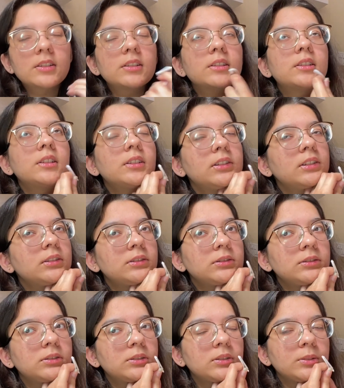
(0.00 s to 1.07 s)
the
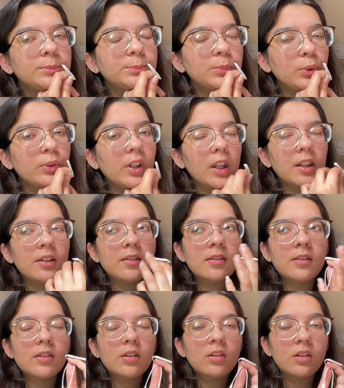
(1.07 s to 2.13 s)
book
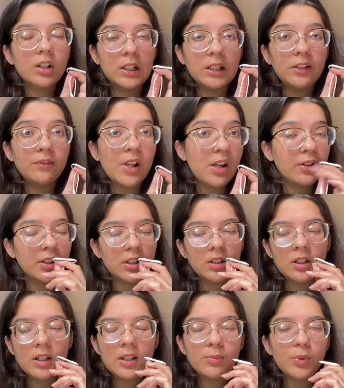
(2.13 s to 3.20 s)
is really well
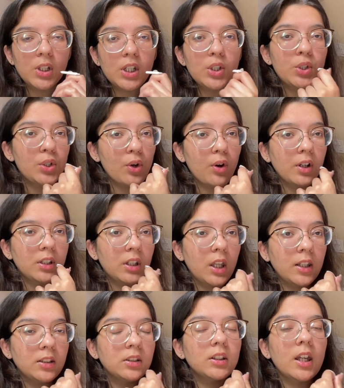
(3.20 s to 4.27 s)
written. It's pretty short,
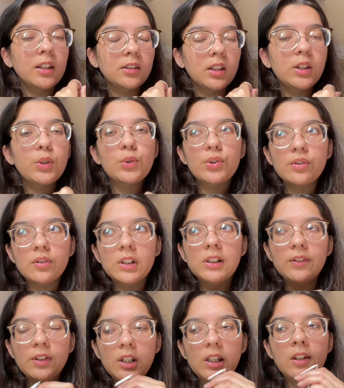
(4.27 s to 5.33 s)
and I think you should
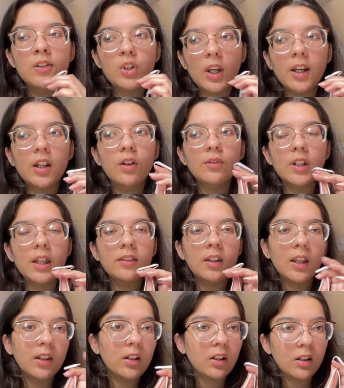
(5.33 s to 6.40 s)
really, really check it out. I
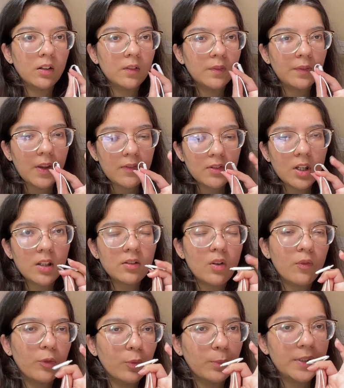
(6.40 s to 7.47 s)
think I rated 5 stars or
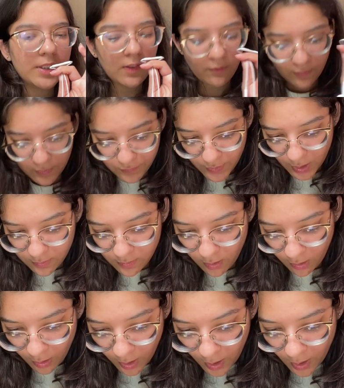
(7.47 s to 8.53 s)
4.75 stars.
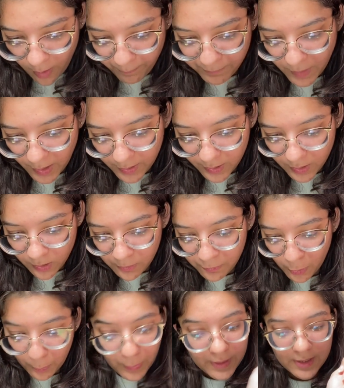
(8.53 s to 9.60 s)
I rated
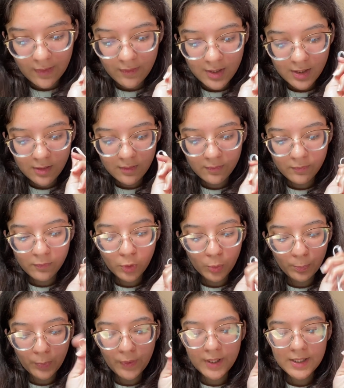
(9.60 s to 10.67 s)

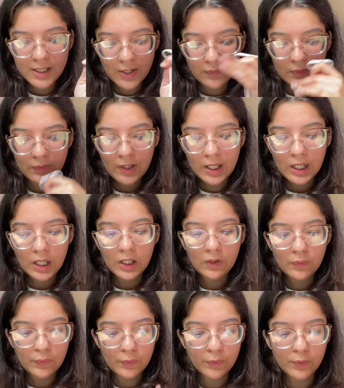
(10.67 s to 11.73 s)

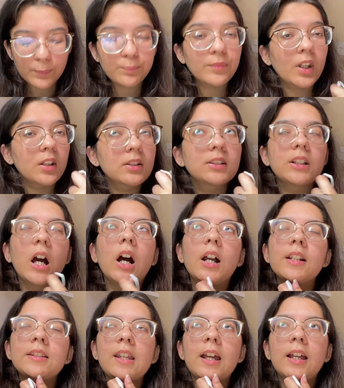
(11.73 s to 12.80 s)
4.75
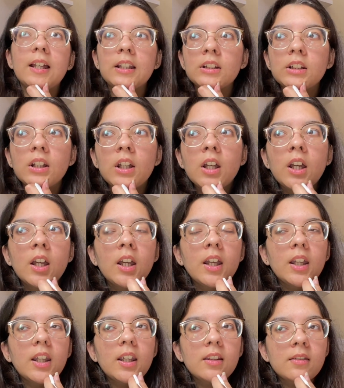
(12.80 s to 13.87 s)
stars, and
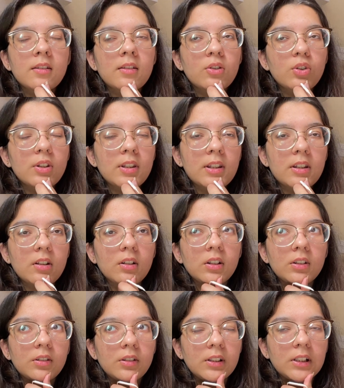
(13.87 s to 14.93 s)
it's just
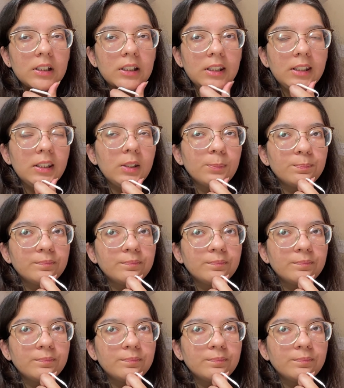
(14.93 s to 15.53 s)
a really,